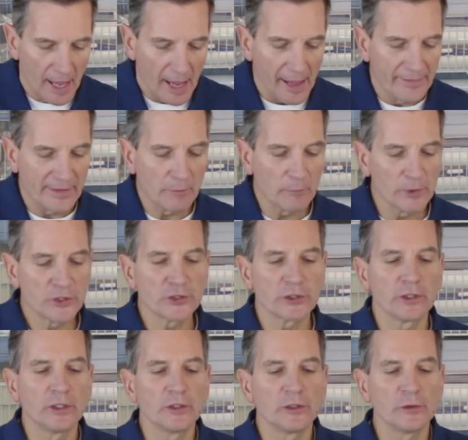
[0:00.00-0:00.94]
And then what you're
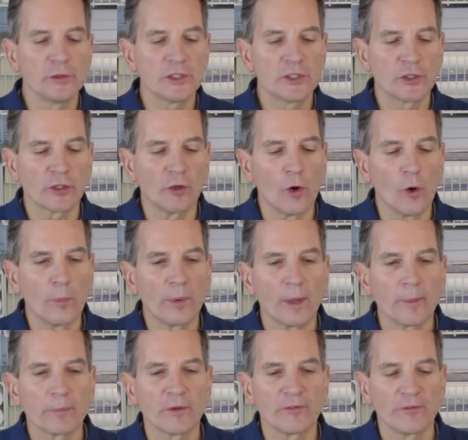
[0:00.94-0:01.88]
going to do is you're going to open
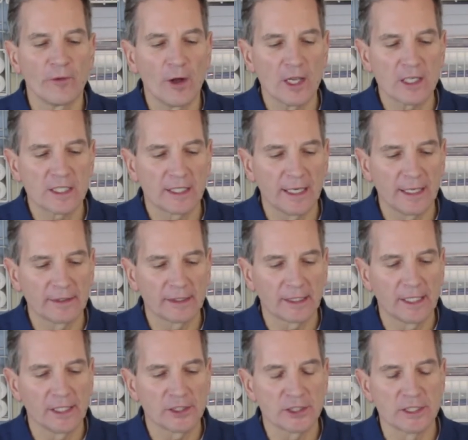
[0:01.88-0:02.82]
up the faucet at the
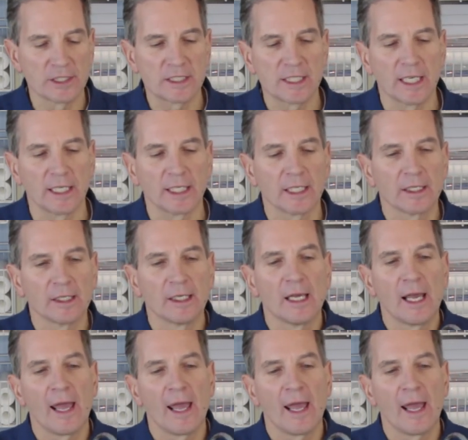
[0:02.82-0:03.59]
kitchen sink.